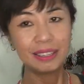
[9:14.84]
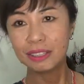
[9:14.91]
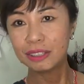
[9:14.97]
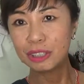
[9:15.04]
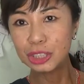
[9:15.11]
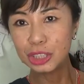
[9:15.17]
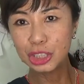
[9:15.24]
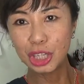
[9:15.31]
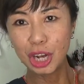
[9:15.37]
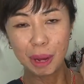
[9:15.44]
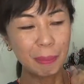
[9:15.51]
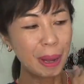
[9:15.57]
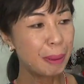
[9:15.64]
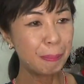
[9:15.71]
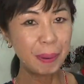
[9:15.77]
Good
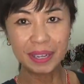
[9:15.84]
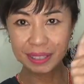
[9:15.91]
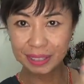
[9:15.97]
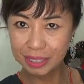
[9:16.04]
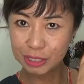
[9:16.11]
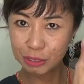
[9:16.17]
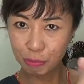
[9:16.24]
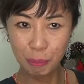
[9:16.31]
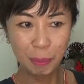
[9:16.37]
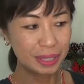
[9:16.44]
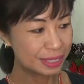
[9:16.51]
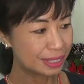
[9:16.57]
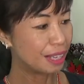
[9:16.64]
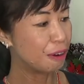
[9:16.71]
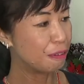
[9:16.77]
job, I picked this for
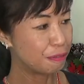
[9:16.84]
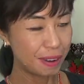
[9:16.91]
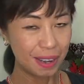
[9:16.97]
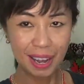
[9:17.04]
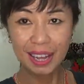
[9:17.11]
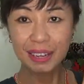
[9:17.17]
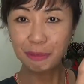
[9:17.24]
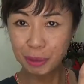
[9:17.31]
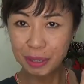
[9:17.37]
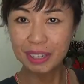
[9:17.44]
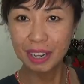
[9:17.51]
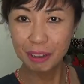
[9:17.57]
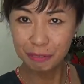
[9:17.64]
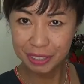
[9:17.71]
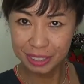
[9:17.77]
myself. I would
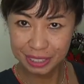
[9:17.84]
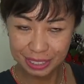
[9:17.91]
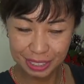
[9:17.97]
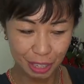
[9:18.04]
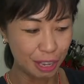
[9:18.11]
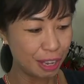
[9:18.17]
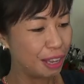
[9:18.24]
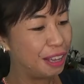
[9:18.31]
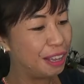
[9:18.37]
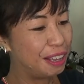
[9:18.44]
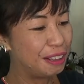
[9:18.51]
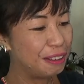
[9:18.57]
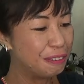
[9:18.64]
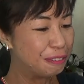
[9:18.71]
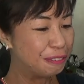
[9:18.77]
love this gift
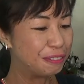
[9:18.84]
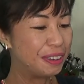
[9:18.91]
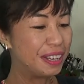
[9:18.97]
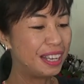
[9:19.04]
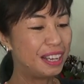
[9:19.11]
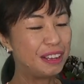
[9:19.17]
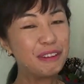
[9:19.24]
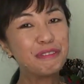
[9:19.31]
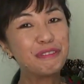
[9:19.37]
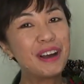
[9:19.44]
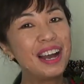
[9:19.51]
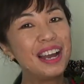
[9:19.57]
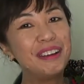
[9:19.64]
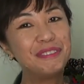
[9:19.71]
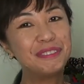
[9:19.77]
if
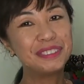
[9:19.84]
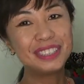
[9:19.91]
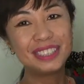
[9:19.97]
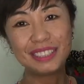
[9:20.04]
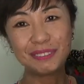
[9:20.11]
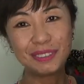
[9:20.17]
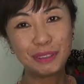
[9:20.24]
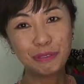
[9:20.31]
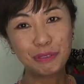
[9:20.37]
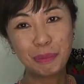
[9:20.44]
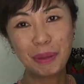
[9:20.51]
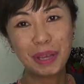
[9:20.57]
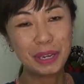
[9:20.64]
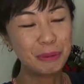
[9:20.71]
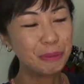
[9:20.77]
I had received it from
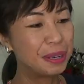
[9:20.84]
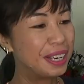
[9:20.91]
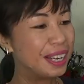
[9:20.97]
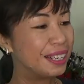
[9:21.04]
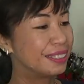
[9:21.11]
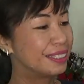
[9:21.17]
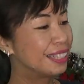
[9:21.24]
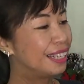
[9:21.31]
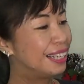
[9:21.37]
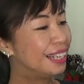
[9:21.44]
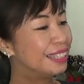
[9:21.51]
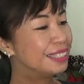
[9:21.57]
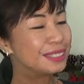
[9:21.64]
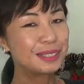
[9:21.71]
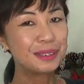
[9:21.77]
anyone else.
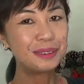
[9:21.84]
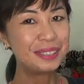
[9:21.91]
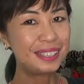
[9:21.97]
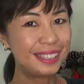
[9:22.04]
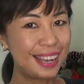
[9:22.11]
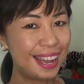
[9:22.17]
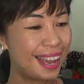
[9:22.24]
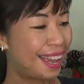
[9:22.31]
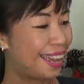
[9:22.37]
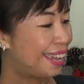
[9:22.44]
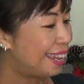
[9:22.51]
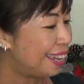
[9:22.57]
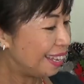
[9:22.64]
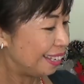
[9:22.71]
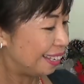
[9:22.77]
So,
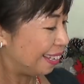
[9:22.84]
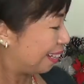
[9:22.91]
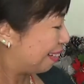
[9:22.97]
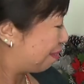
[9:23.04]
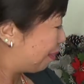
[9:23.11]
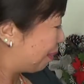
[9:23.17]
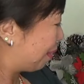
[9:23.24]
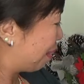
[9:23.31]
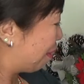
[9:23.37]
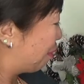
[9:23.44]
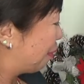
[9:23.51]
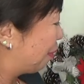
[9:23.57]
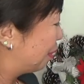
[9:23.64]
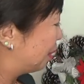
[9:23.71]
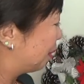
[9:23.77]
yay! I'm looking
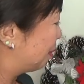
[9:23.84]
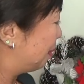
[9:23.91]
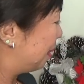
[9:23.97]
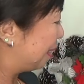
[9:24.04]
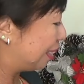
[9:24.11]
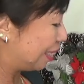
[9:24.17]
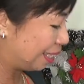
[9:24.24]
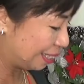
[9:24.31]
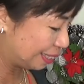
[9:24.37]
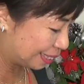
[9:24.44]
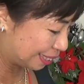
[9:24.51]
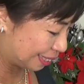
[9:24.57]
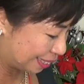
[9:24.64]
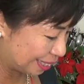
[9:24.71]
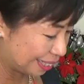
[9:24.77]
forward to read
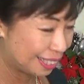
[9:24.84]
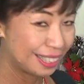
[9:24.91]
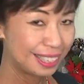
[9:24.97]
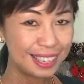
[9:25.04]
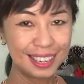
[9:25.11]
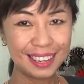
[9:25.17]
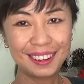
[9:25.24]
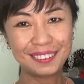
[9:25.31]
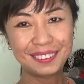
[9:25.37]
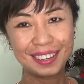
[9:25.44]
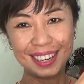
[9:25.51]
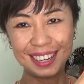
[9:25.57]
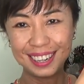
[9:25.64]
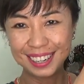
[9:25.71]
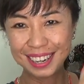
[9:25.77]
this.
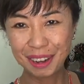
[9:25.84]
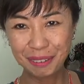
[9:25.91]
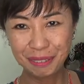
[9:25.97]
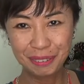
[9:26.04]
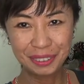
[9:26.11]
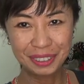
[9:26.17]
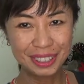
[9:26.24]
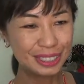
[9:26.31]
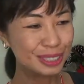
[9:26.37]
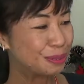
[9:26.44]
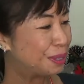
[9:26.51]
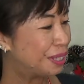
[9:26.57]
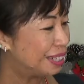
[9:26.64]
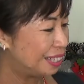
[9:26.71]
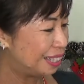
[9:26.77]
Okay, now for this
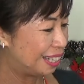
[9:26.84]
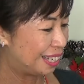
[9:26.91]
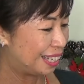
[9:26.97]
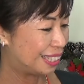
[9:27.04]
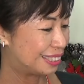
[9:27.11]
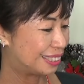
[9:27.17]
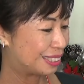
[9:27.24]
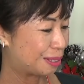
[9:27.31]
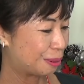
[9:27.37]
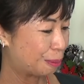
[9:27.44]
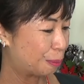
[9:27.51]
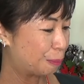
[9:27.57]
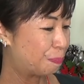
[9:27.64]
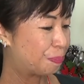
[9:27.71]
one, let's go.